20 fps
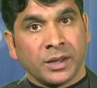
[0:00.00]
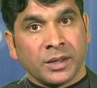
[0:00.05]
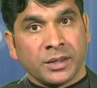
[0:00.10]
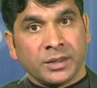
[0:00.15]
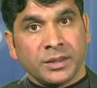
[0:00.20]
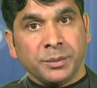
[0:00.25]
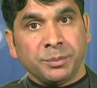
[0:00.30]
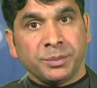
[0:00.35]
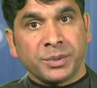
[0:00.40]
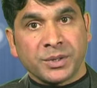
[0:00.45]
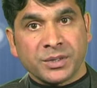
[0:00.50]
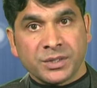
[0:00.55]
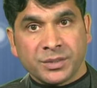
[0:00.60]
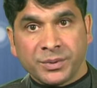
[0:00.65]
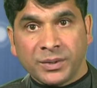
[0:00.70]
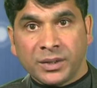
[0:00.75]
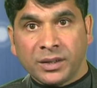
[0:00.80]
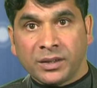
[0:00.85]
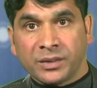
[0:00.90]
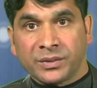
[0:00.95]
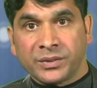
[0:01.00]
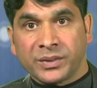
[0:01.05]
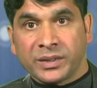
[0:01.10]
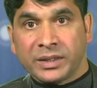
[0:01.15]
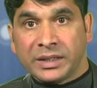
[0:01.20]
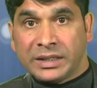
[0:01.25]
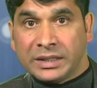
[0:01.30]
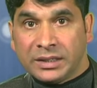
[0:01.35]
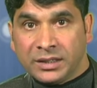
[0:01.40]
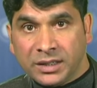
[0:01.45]
The principle of
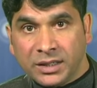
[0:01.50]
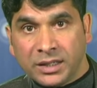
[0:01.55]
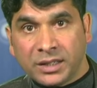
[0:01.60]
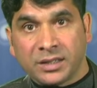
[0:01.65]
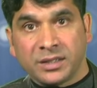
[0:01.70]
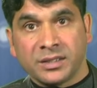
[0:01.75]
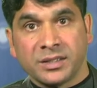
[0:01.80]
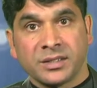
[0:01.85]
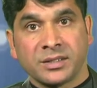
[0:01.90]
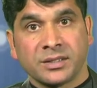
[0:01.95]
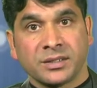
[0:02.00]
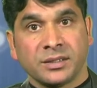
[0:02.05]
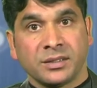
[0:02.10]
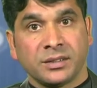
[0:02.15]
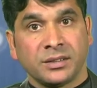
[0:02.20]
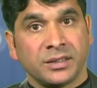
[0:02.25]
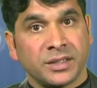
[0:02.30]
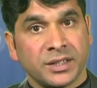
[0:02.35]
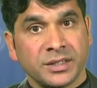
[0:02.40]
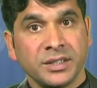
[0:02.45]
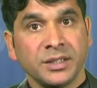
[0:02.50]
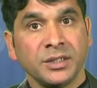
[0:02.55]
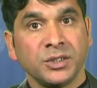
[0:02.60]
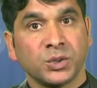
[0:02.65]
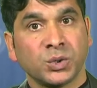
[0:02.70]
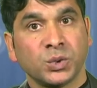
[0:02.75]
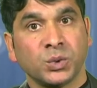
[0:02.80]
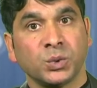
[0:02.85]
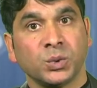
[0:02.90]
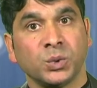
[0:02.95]
nearness doesn't
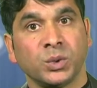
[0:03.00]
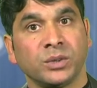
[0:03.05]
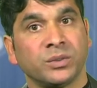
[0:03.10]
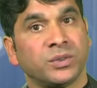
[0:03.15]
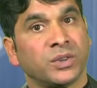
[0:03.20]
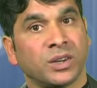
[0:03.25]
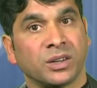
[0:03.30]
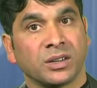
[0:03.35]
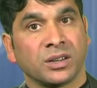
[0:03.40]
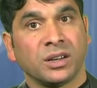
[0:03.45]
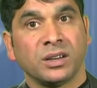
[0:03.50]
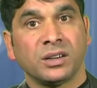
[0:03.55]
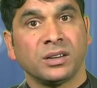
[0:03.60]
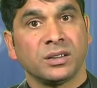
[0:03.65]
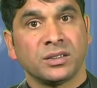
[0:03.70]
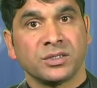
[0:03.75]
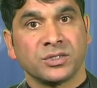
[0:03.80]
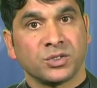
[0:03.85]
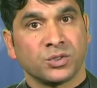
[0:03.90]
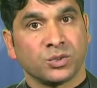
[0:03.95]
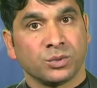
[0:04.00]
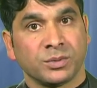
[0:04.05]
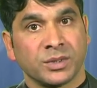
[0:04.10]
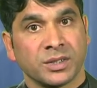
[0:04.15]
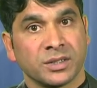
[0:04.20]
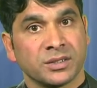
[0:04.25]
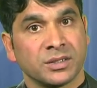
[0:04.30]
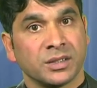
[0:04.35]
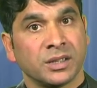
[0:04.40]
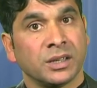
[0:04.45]
hold for all
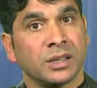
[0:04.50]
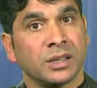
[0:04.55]
stimulus